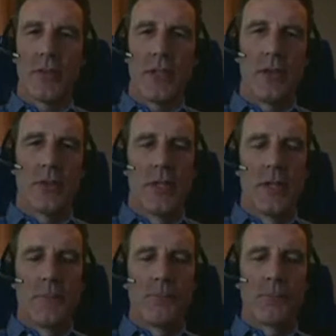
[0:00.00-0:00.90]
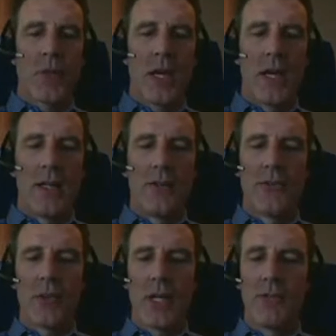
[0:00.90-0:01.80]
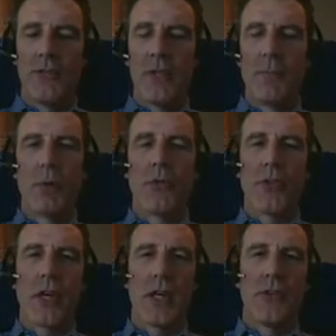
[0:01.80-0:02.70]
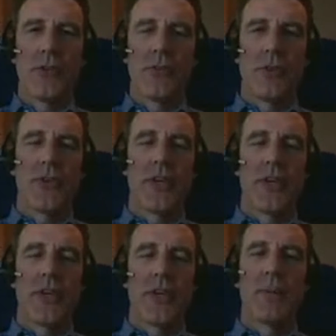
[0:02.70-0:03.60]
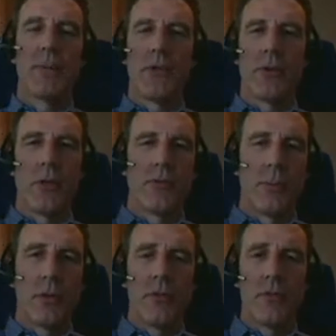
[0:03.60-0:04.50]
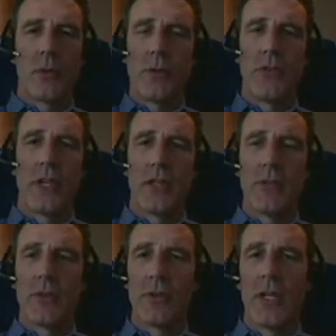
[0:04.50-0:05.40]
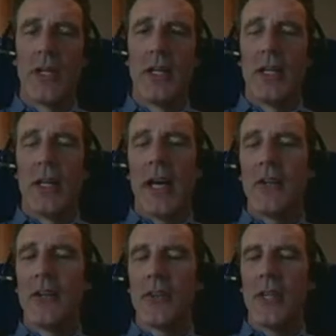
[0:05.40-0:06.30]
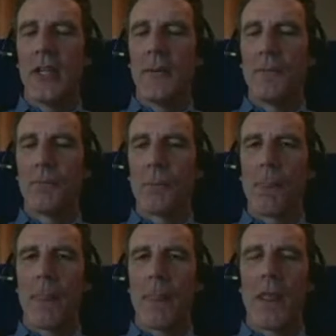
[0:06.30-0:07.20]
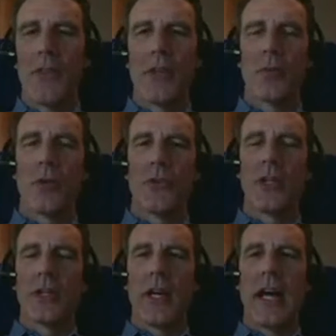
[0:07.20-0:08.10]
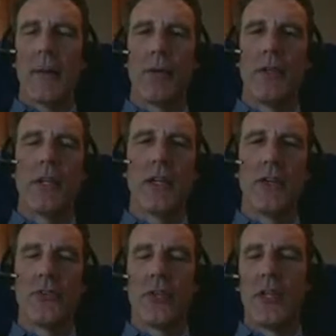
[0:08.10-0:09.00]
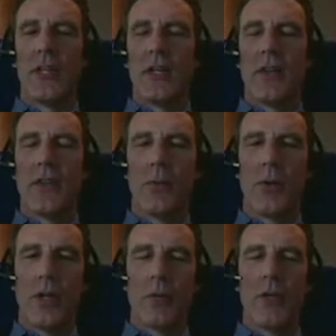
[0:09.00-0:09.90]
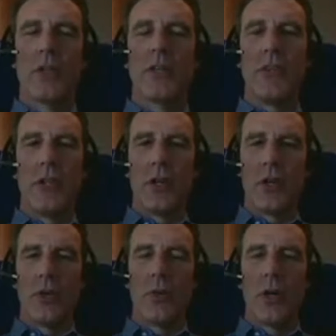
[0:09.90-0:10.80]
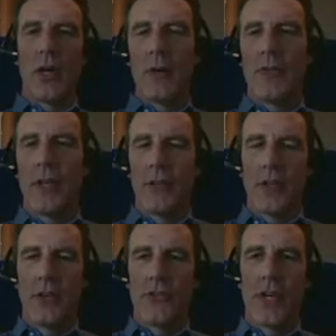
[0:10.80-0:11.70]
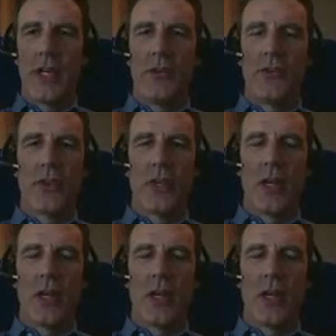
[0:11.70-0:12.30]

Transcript: years. And so I've seen both sides of the table, as it were, from the point of view of corporate executive recruiting. And I think what's going to happen is that we don't even know how things are going to change